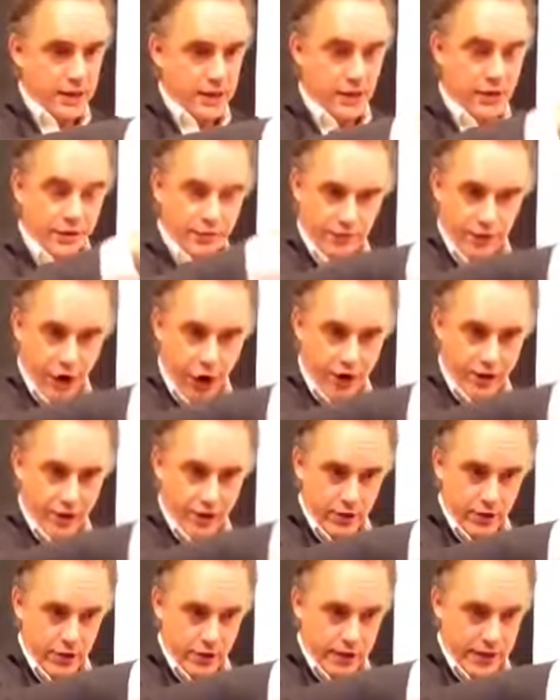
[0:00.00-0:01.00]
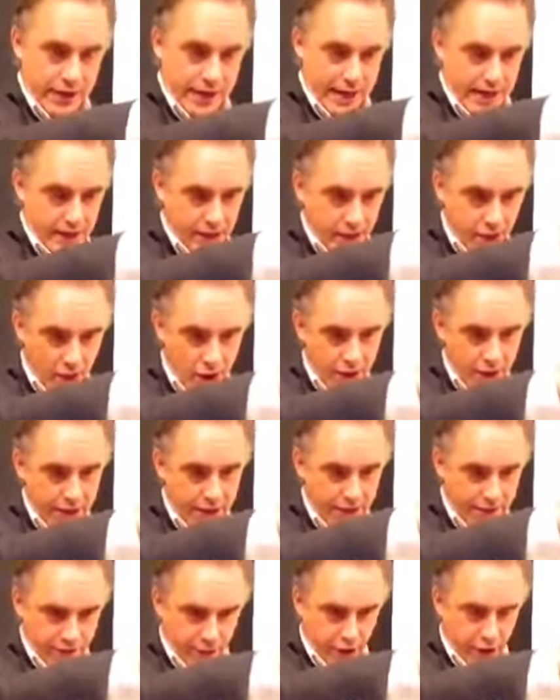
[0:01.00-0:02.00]
the Father and
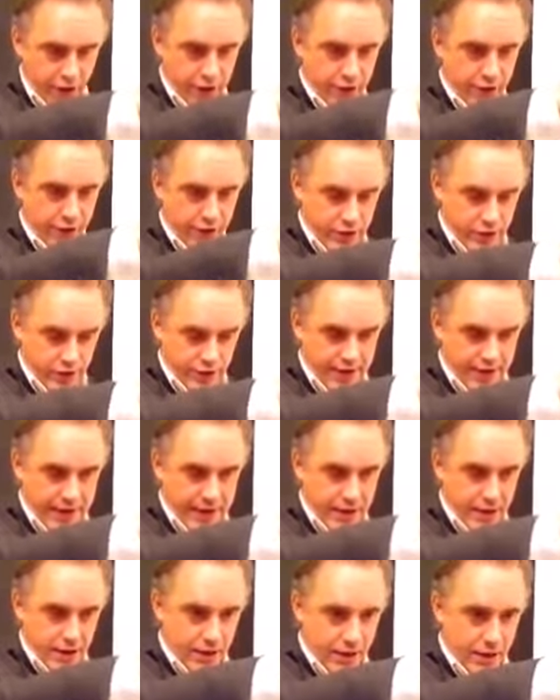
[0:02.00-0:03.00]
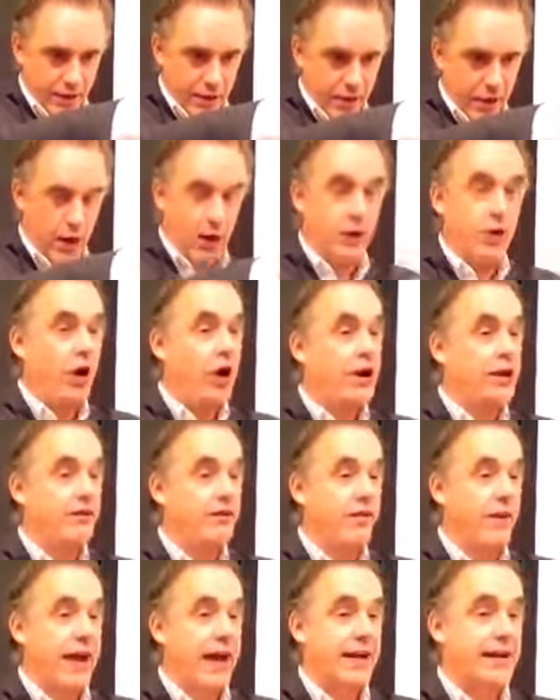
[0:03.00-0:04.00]
God the Father, the Creator, are not
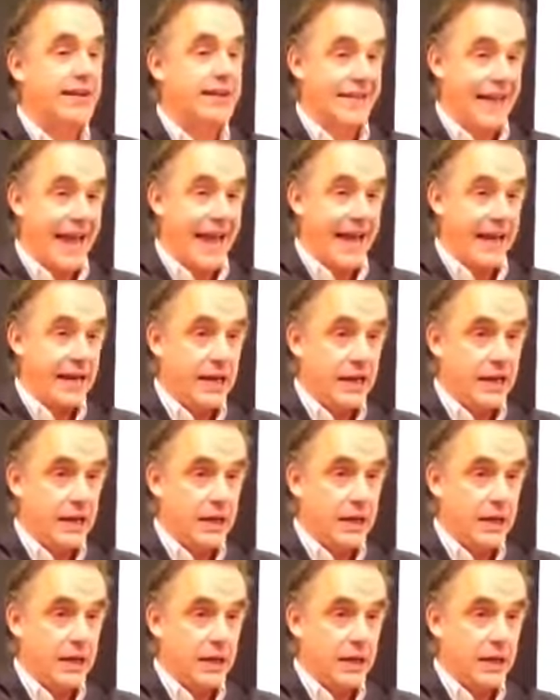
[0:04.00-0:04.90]
in fact dead,